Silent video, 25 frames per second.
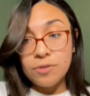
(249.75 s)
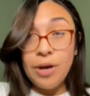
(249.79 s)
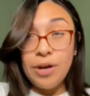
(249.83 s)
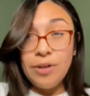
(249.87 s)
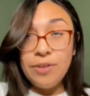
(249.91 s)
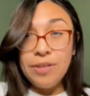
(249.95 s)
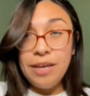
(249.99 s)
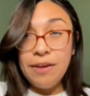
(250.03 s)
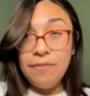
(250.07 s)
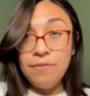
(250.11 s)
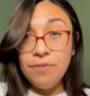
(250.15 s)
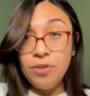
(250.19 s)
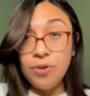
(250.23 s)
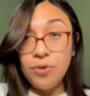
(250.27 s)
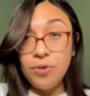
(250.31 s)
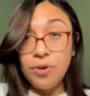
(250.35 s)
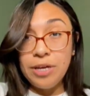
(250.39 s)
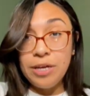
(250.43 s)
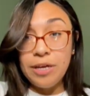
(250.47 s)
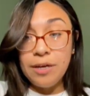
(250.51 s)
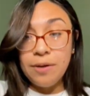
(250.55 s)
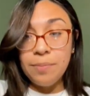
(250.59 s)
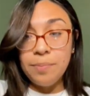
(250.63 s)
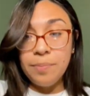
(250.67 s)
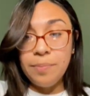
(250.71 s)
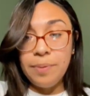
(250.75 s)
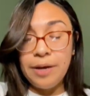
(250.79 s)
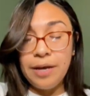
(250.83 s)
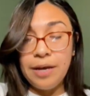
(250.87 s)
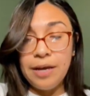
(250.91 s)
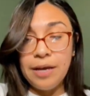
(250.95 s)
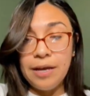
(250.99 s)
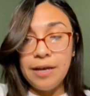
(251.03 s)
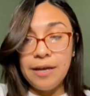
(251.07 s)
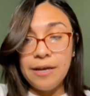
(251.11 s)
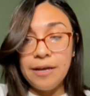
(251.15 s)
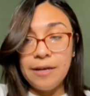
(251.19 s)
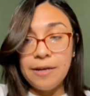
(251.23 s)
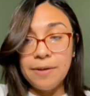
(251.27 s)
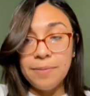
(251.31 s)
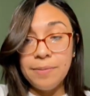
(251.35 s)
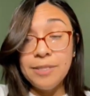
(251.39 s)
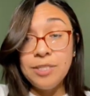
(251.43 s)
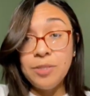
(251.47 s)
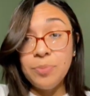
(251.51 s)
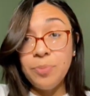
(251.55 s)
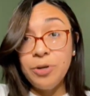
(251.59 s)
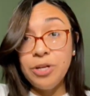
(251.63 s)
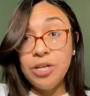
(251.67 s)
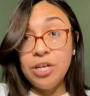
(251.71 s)
I only have 3, but
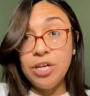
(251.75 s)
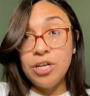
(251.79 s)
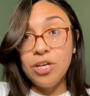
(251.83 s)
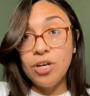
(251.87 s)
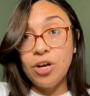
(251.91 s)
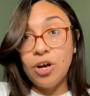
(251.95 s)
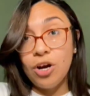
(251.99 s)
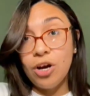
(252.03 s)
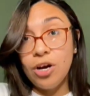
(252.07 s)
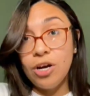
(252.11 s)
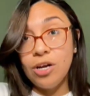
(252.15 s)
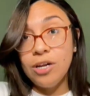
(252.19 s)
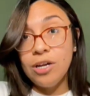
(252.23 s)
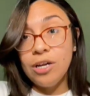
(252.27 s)
it's a pretty good card.